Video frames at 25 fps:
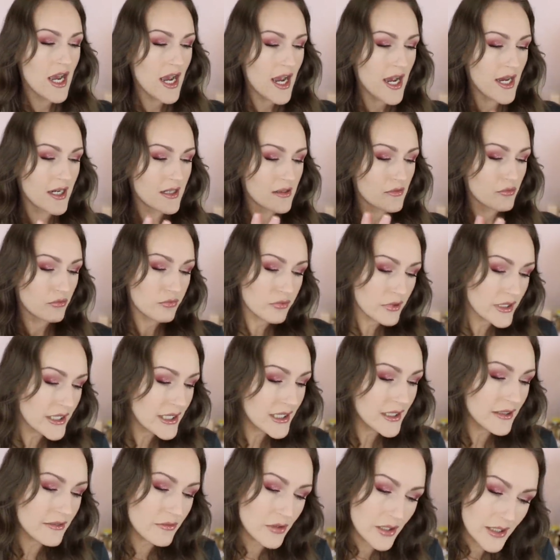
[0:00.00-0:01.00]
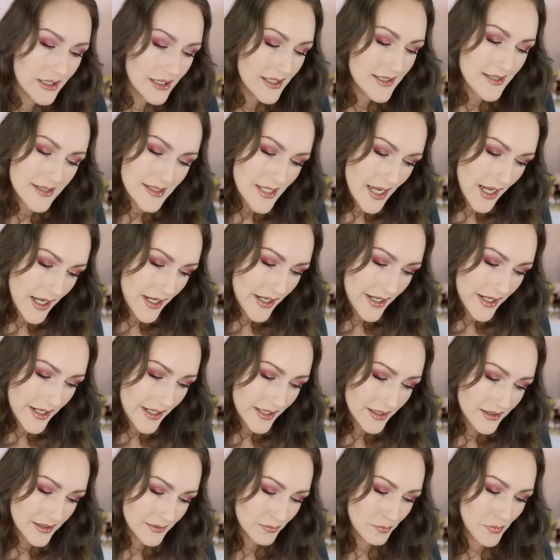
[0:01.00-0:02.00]
And I'm really, really
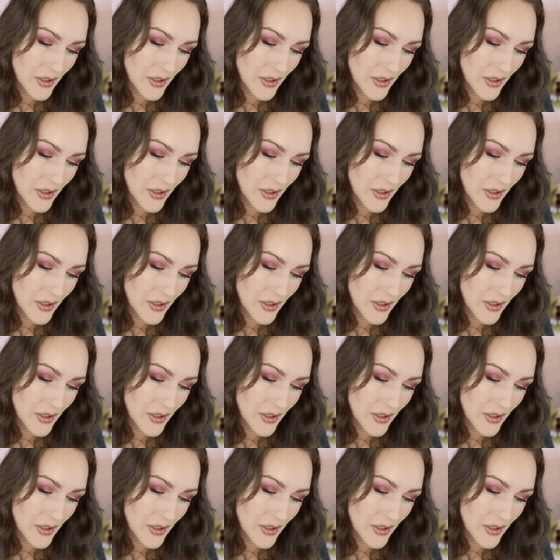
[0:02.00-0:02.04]
sad,